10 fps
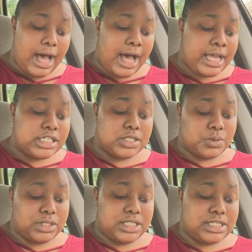I
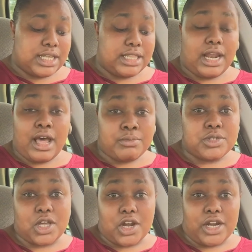just wanted to say that I'm
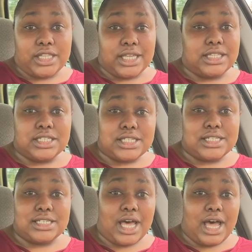sorry that this
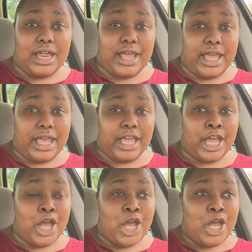is not
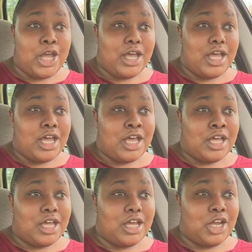a
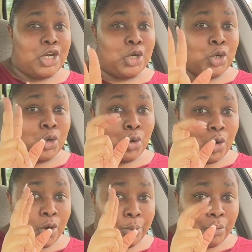
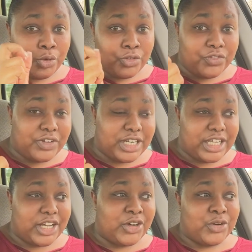normal
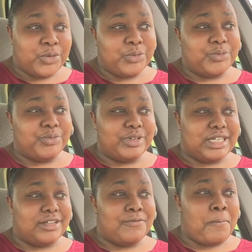video,
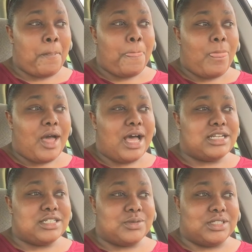but
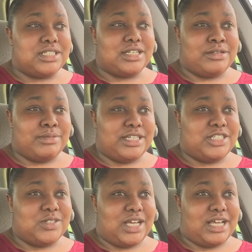I just wanted to
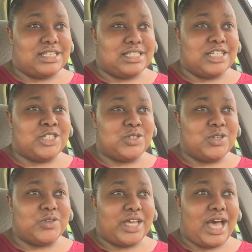update you guys and let you
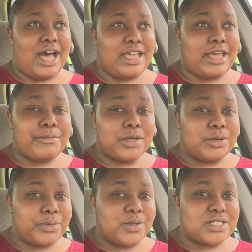know that I am
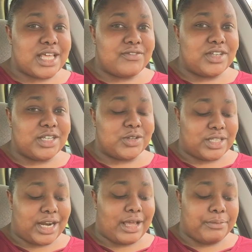going to post that video
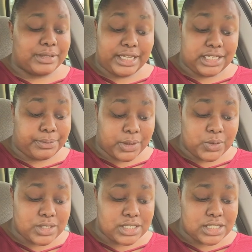that I had planned to
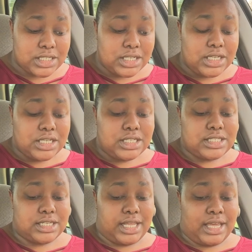post
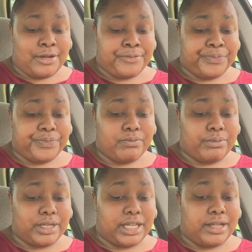today,
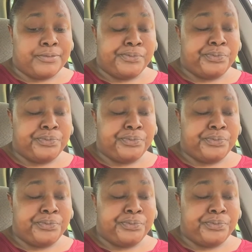but